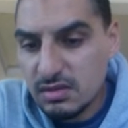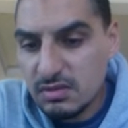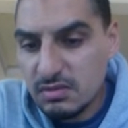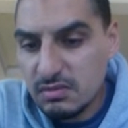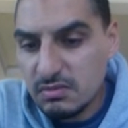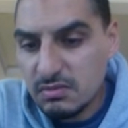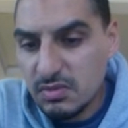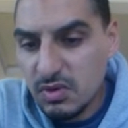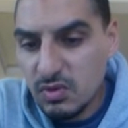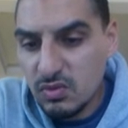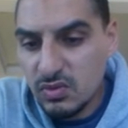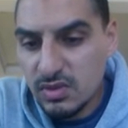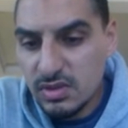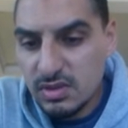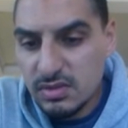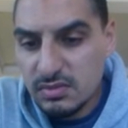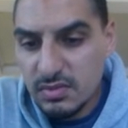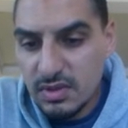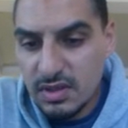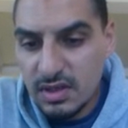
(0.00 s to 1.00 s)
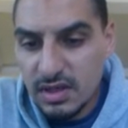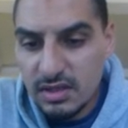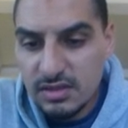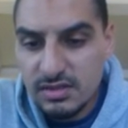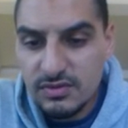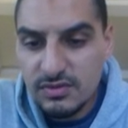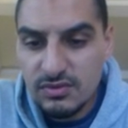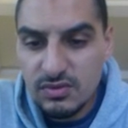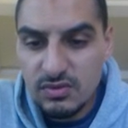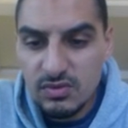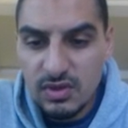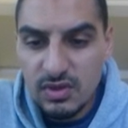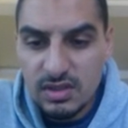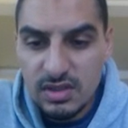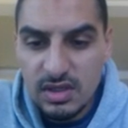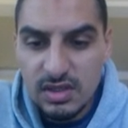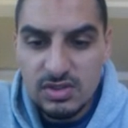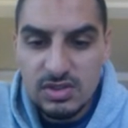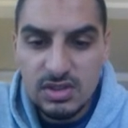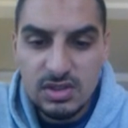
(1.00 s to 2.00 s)
O is -2 and
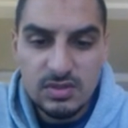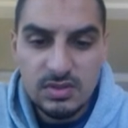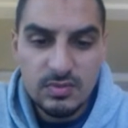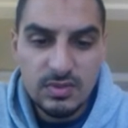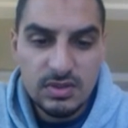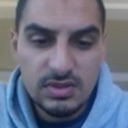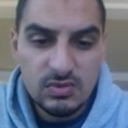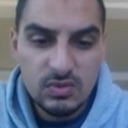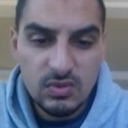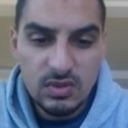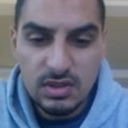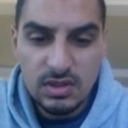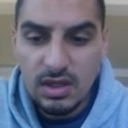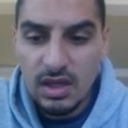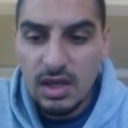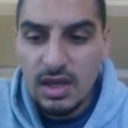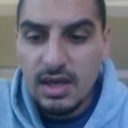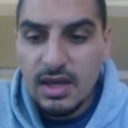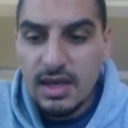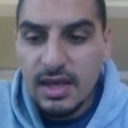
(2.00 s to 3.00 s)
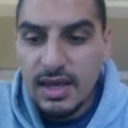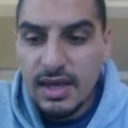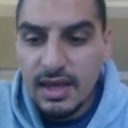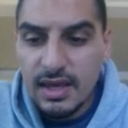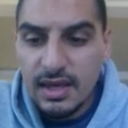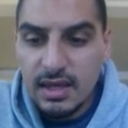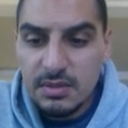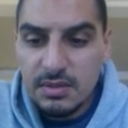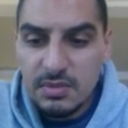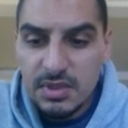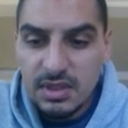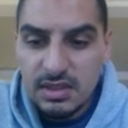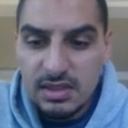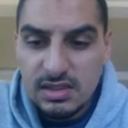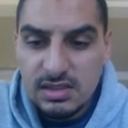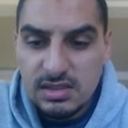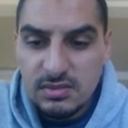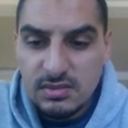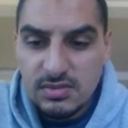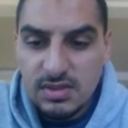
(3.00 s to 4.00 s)
H is +1, and
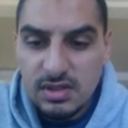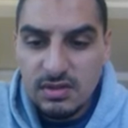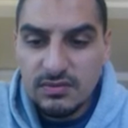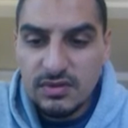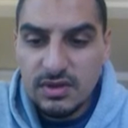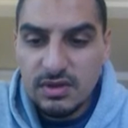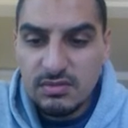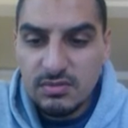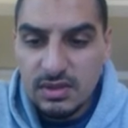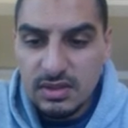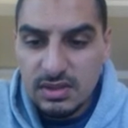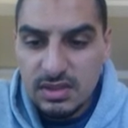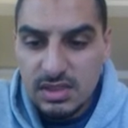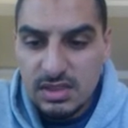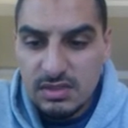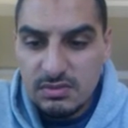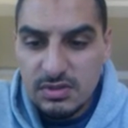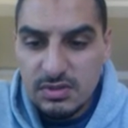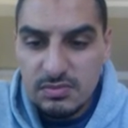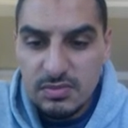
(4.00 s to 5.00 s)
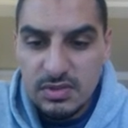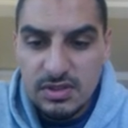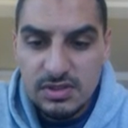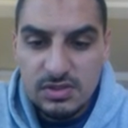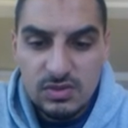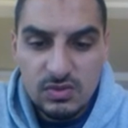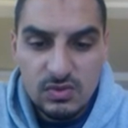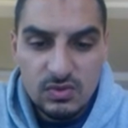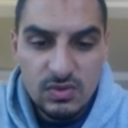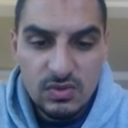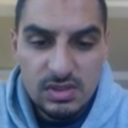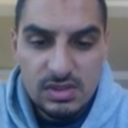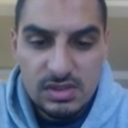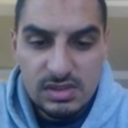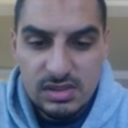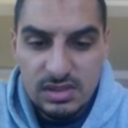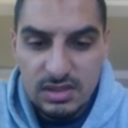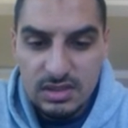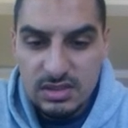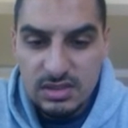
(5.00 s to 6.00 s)
magnesium sulfate, magnesium is +2. This is
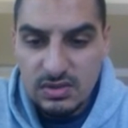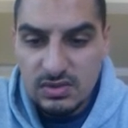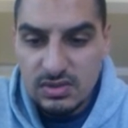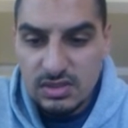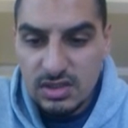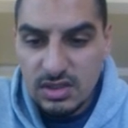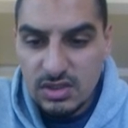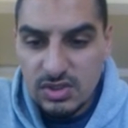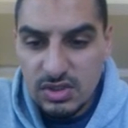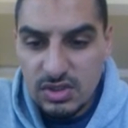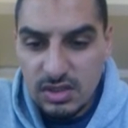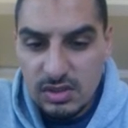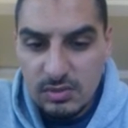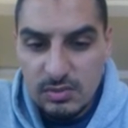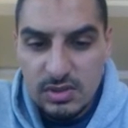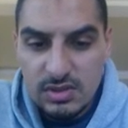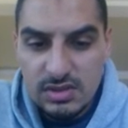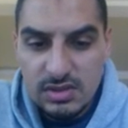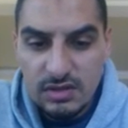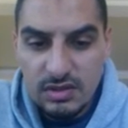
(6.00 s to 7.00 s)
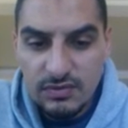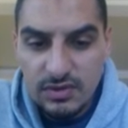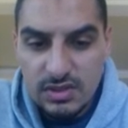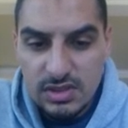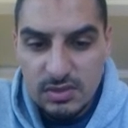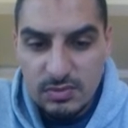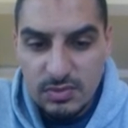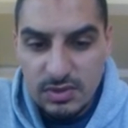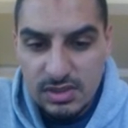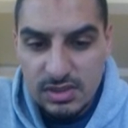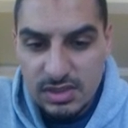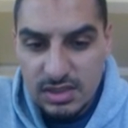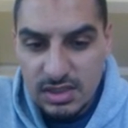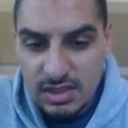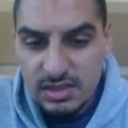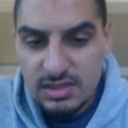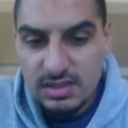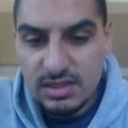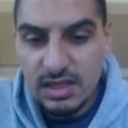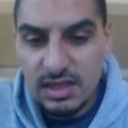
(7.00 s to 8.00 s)
its oxidation number. Sulfur is
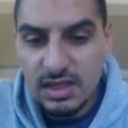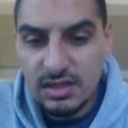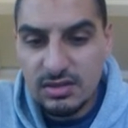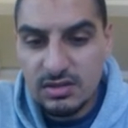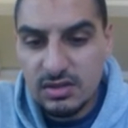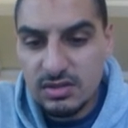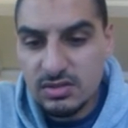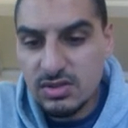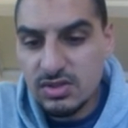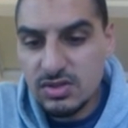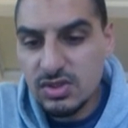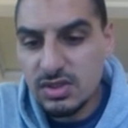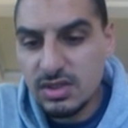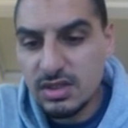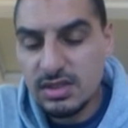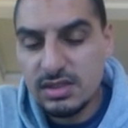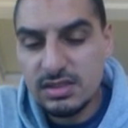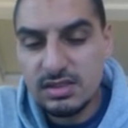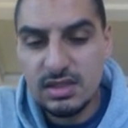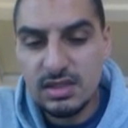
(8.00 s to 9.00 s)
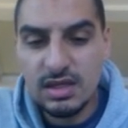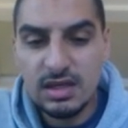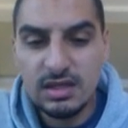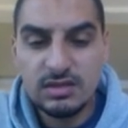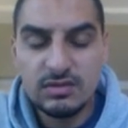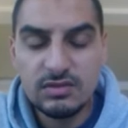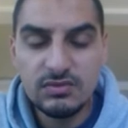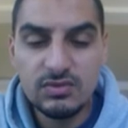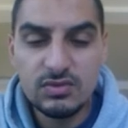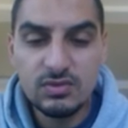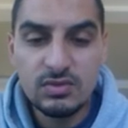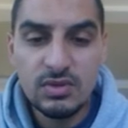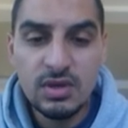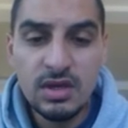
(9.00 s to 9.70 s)
+6 and oxygen is -2.